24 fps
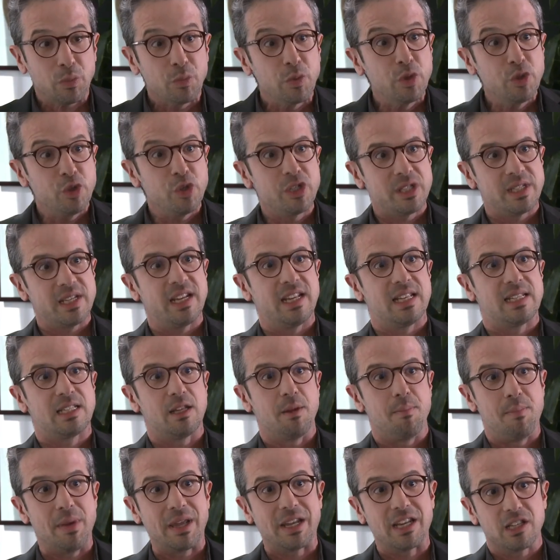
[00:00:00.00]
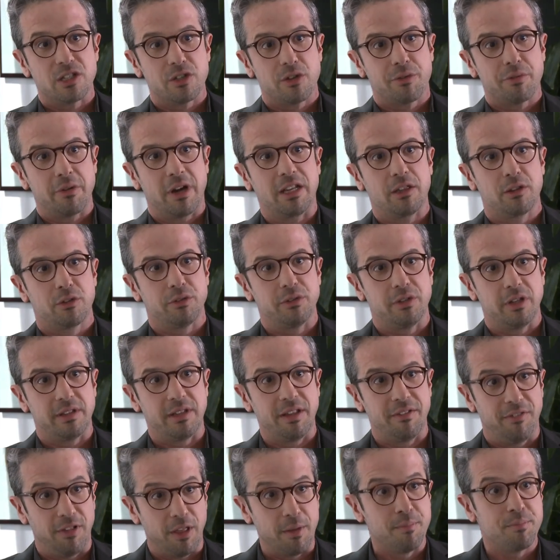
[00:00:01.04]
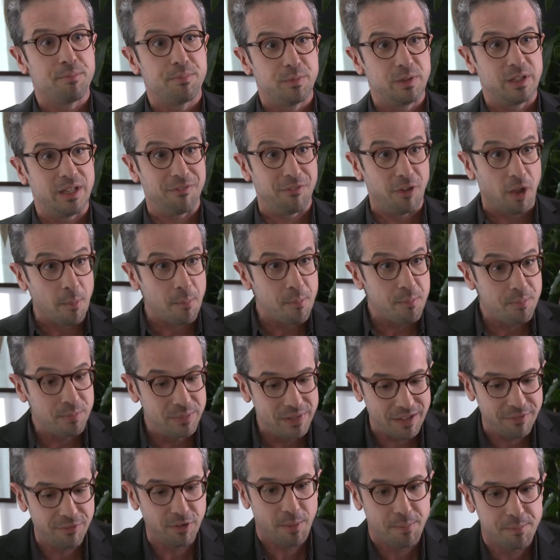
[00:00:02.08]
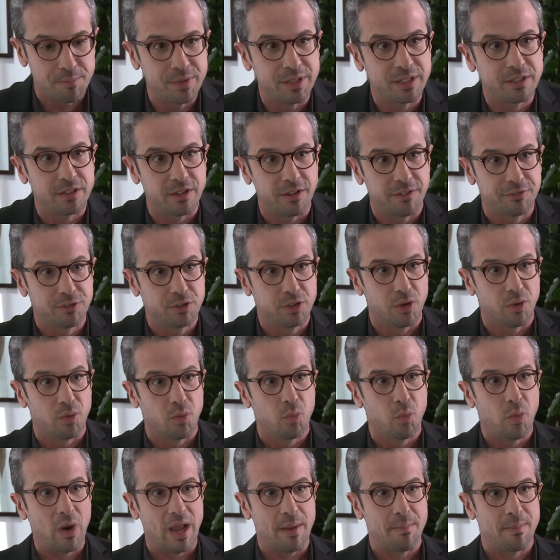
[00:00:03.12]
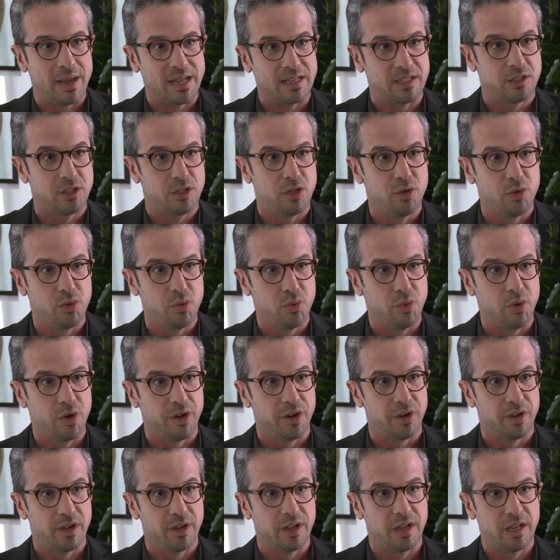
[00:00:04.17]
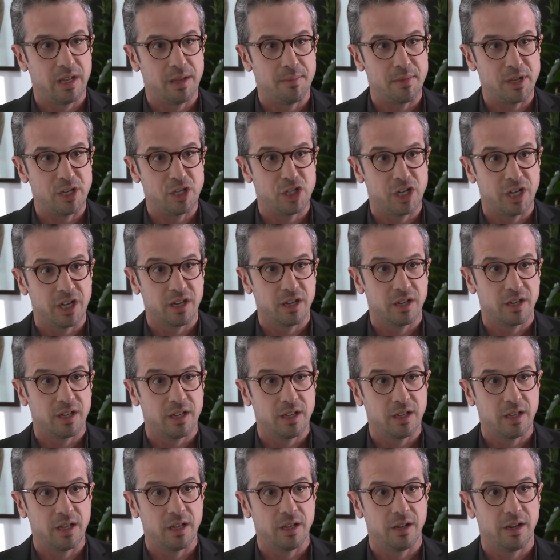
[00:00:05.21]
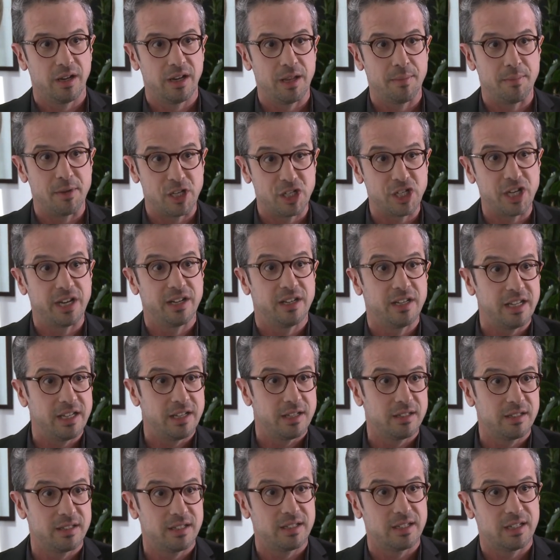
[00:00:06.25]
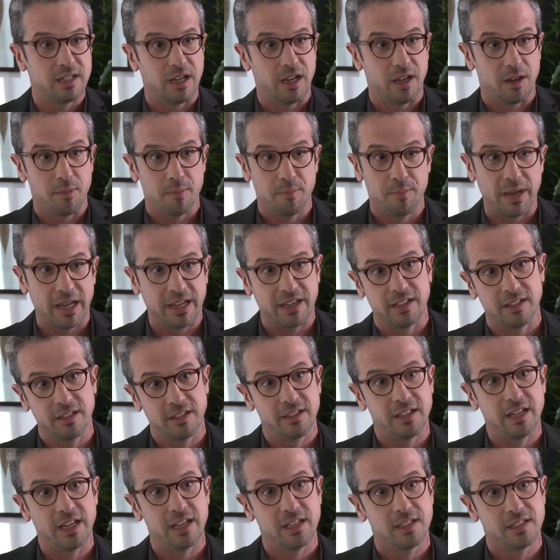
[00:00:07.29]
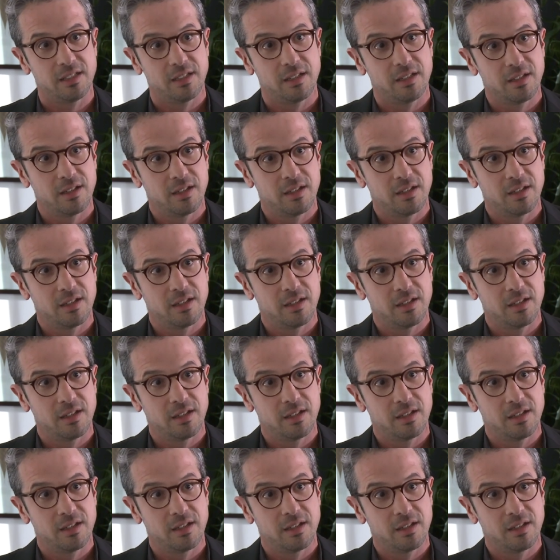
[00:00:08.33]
would you say is the biggest threat to the development of the web as you imagine it back in the days?